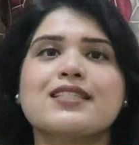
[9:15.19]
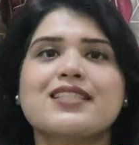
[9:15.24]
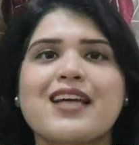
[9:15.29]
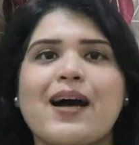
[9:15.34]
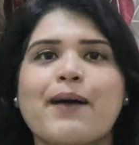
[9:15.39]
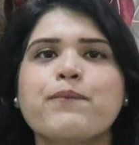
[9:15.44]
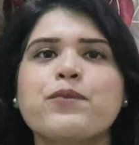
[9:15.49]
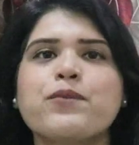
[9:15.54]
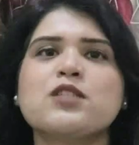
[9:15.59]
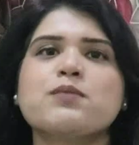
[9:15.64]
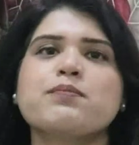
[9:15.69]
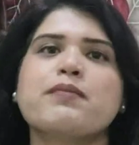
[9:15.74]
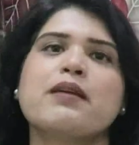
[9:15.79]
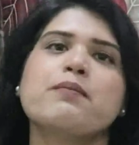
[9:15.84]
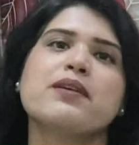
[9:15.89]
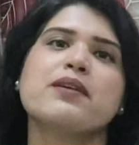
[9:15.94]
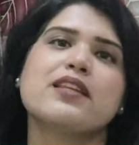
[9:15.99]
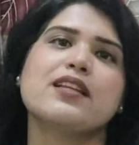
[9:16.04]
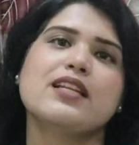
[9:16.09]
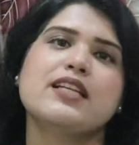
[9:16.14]
sums may
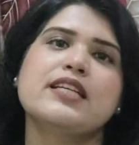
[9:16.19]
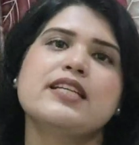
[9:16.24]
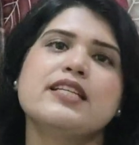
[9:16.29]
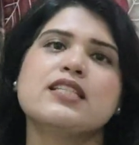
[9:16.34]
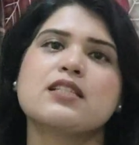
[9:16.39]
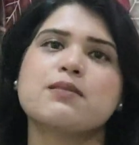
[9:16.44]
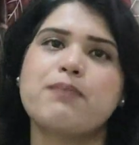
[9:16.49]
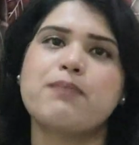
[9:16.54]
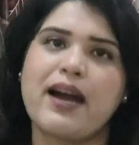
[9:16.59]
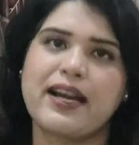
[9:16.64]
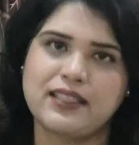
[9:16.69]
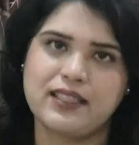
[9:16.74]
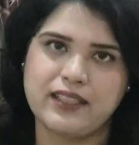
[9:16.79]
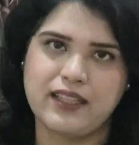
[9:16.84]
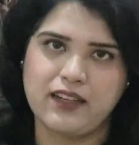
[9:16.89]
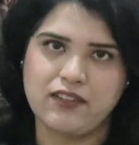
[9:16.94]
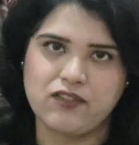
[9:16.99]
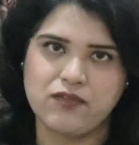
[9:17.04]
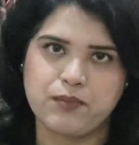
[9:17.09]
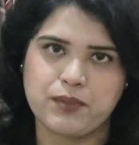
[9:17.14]
be released by the
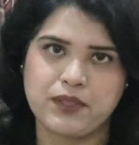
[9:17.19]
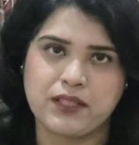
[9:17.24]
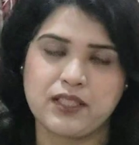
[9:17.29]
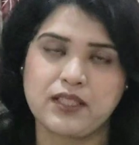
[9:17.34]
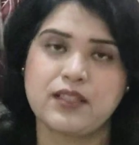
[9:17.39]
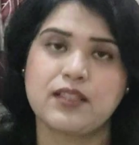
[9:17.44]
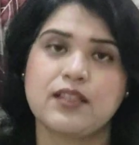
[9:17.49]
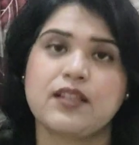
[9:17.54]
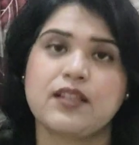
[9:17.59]
government.